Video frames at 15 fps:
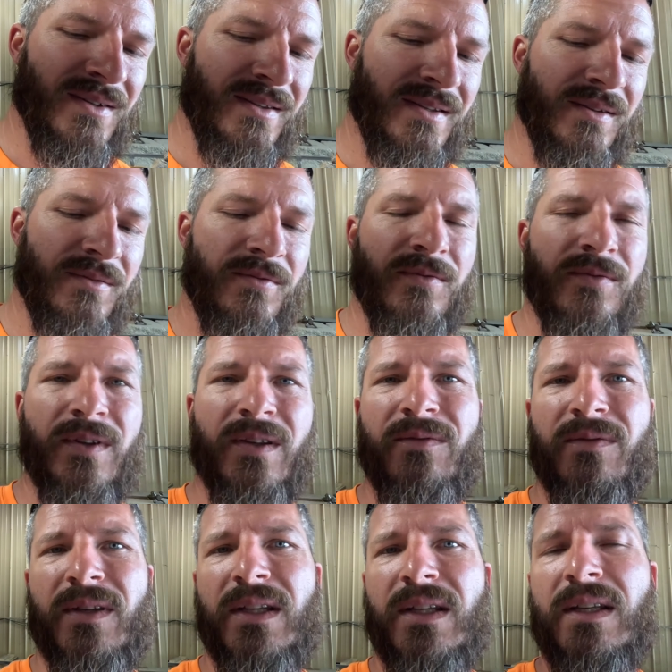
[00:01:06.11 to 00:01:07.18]
I think
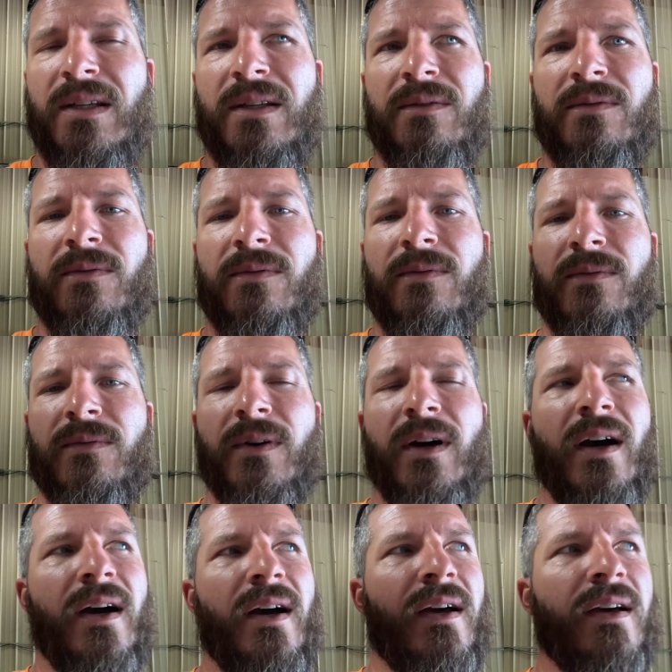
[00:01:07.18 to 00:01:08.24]

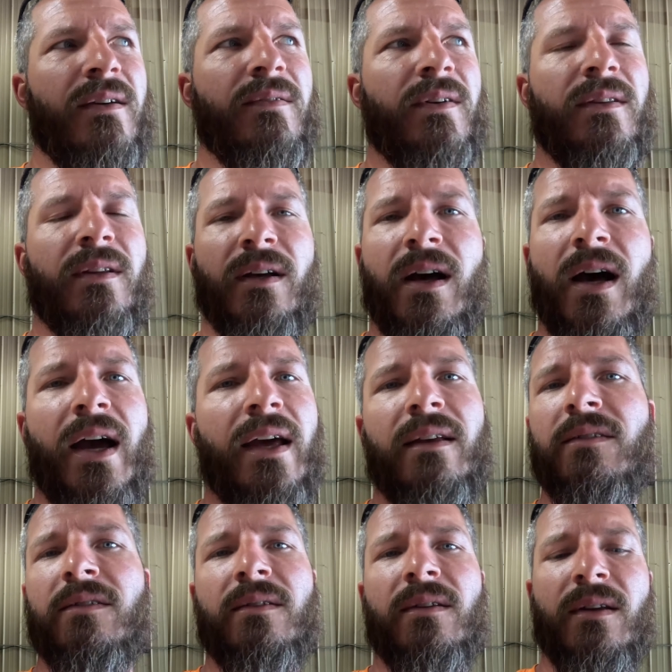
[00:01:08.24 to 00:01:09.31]
55 at the
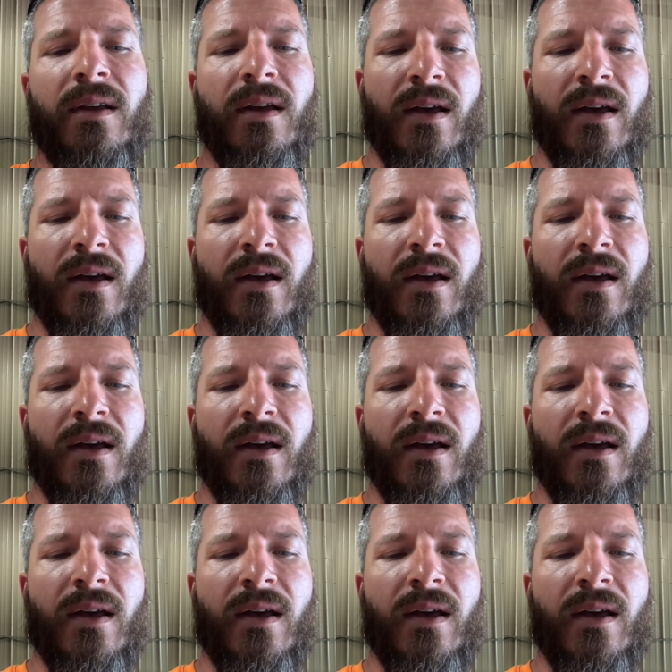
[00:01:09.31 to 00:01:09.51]
highest.